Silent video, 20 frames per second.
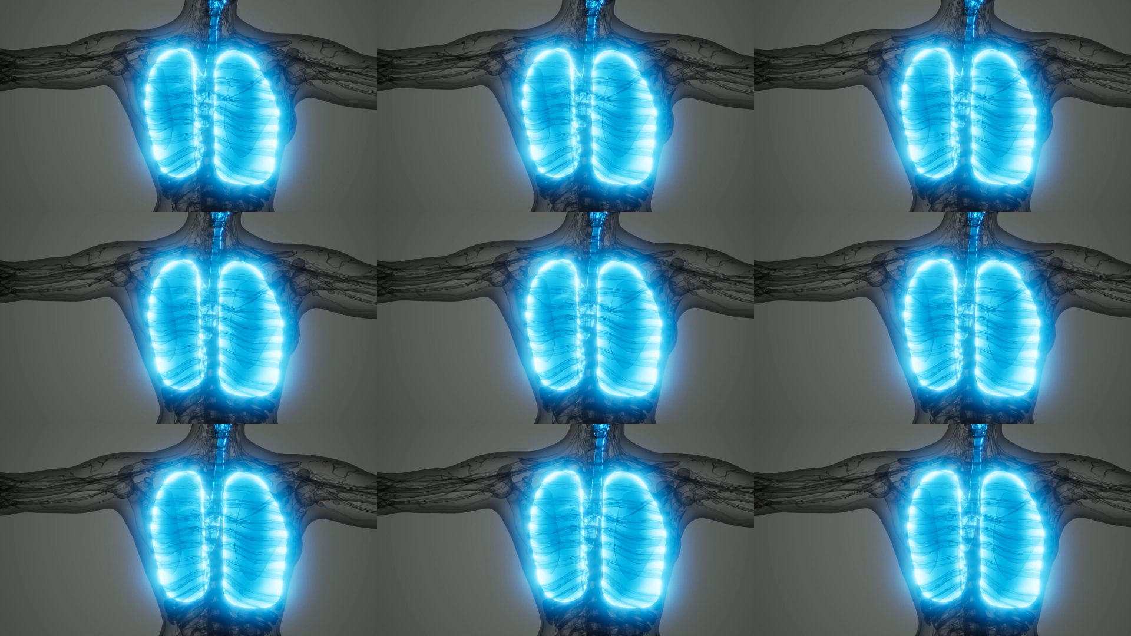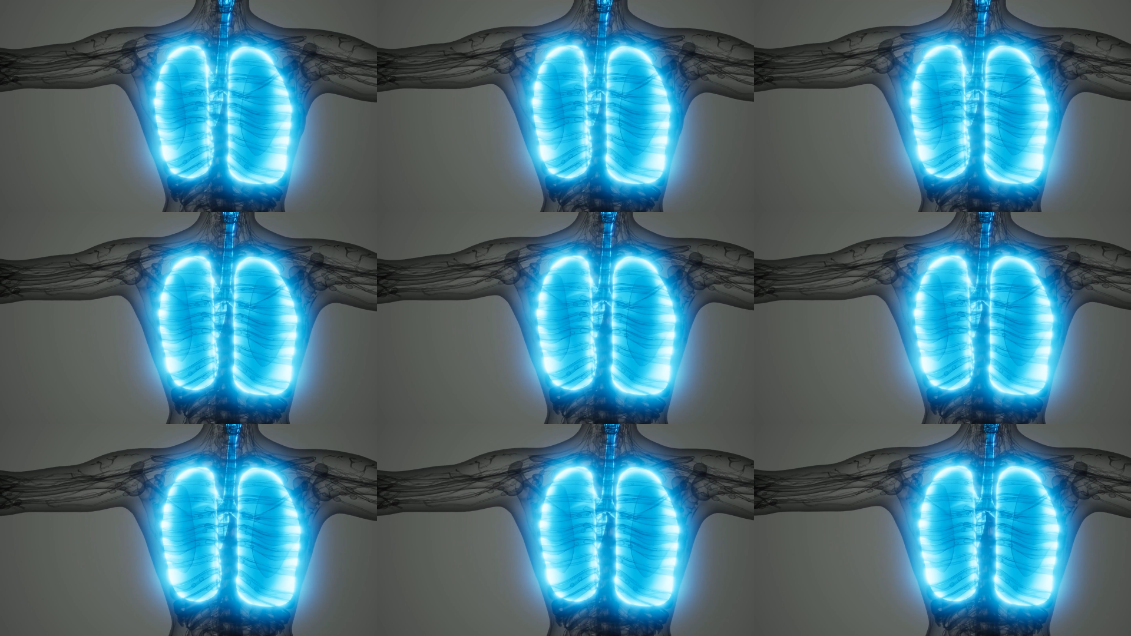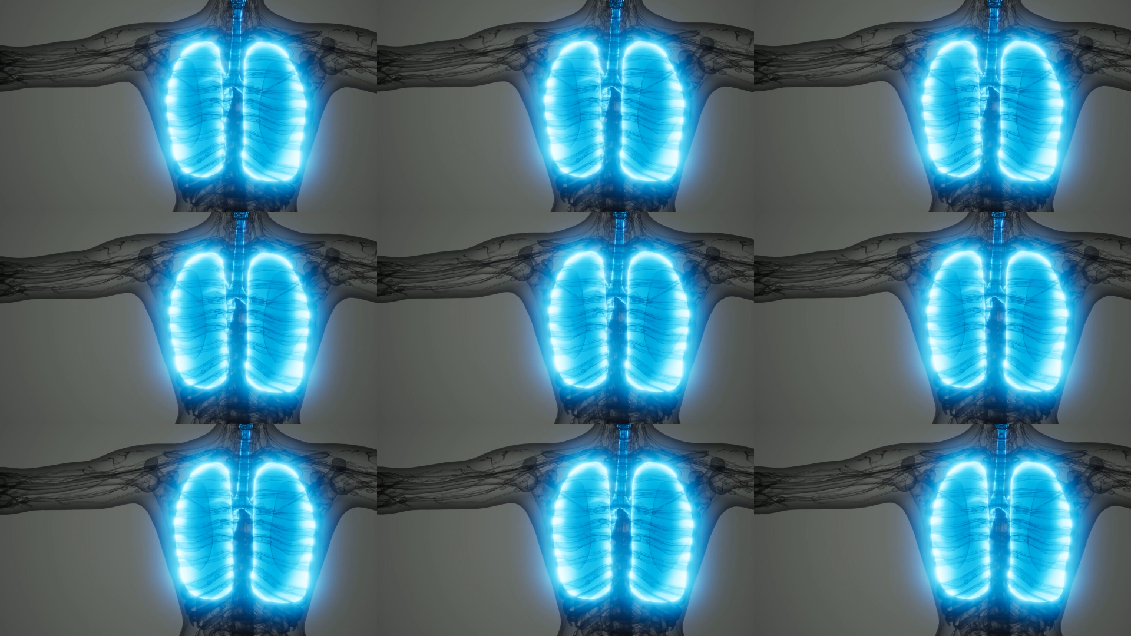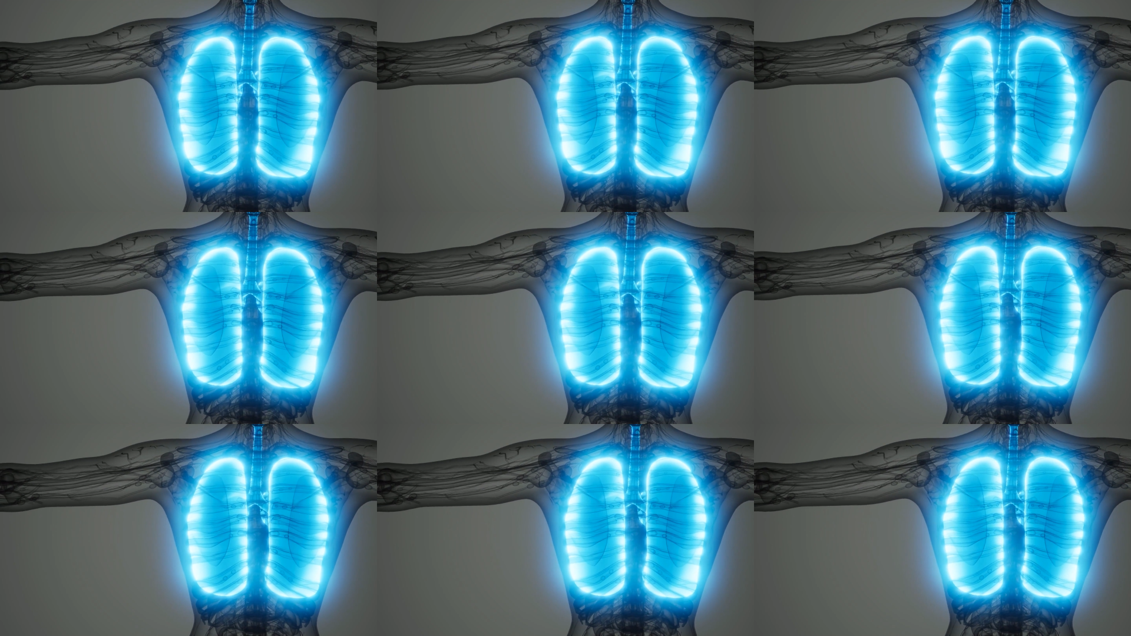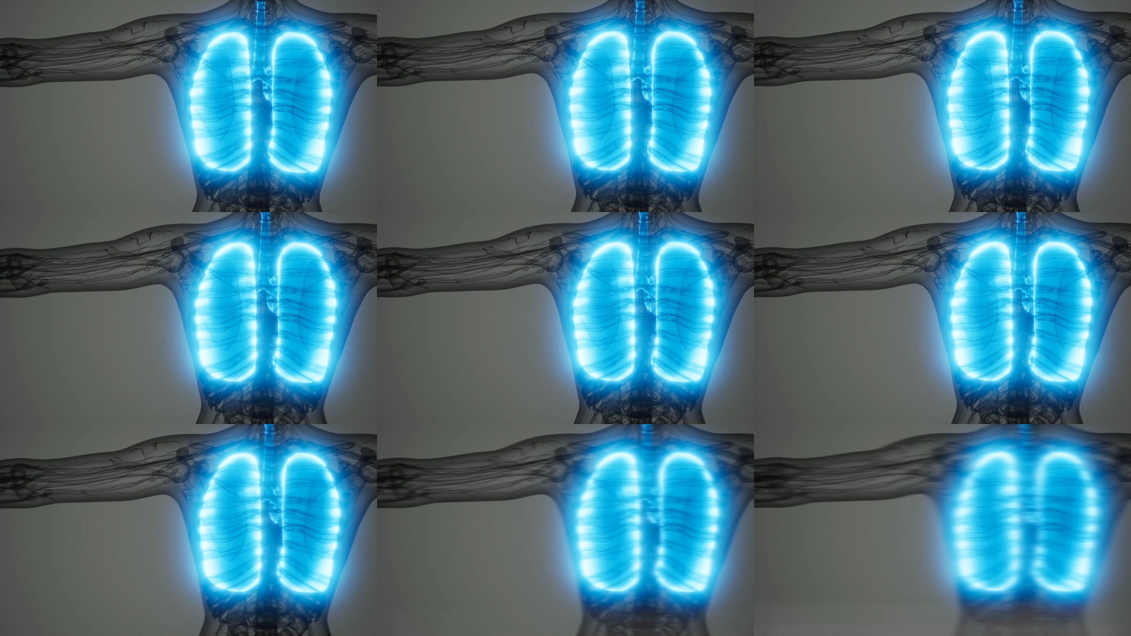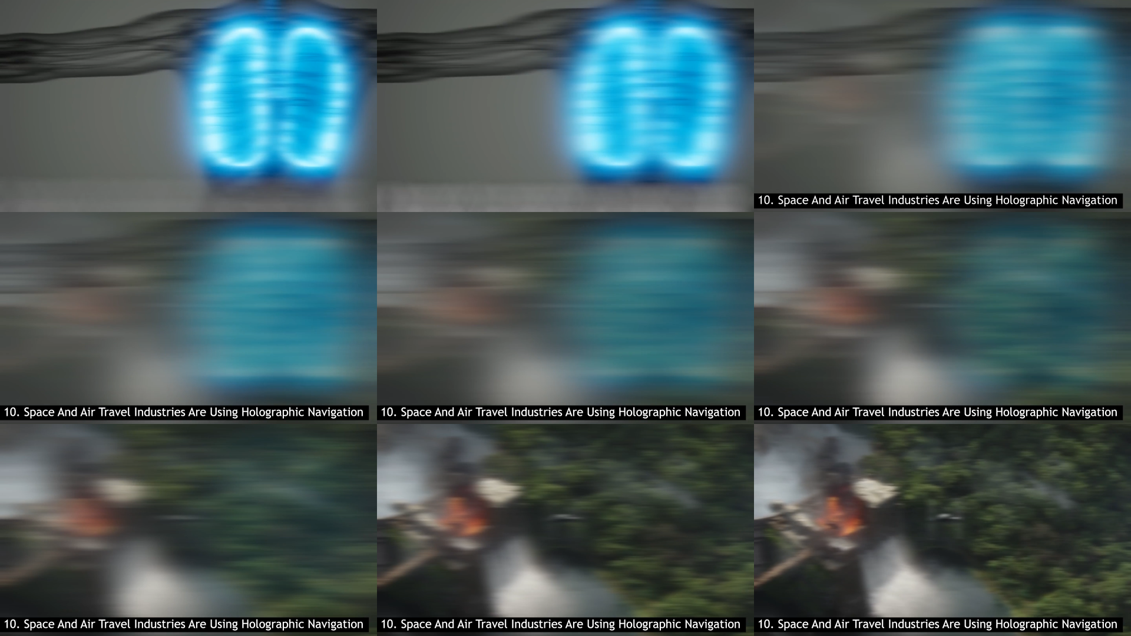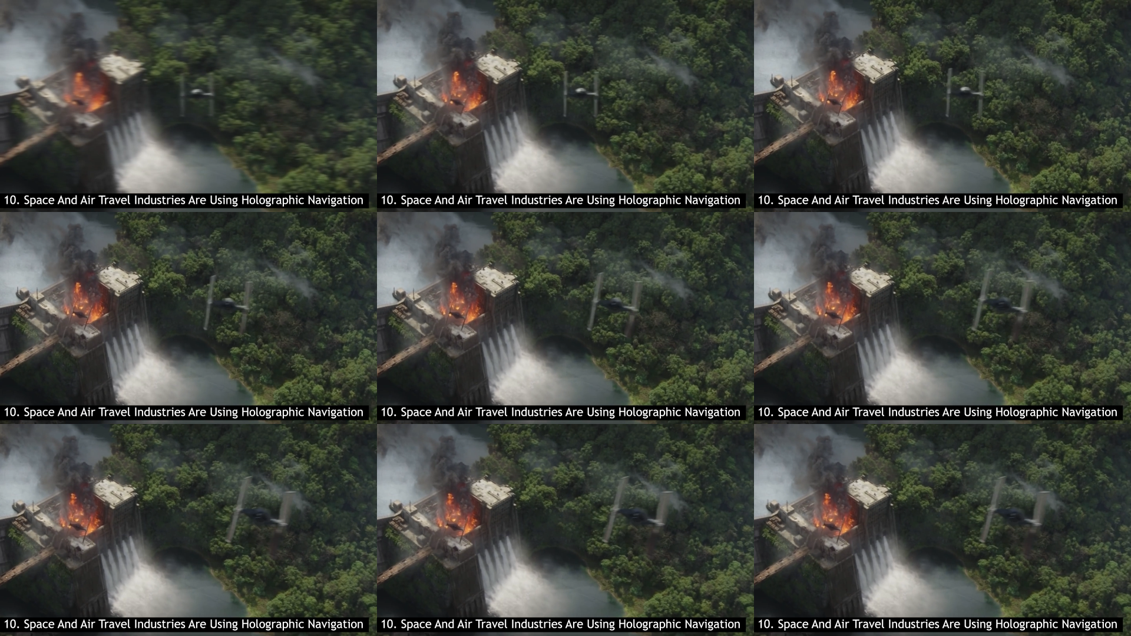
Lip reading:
[unreadable: no face in view]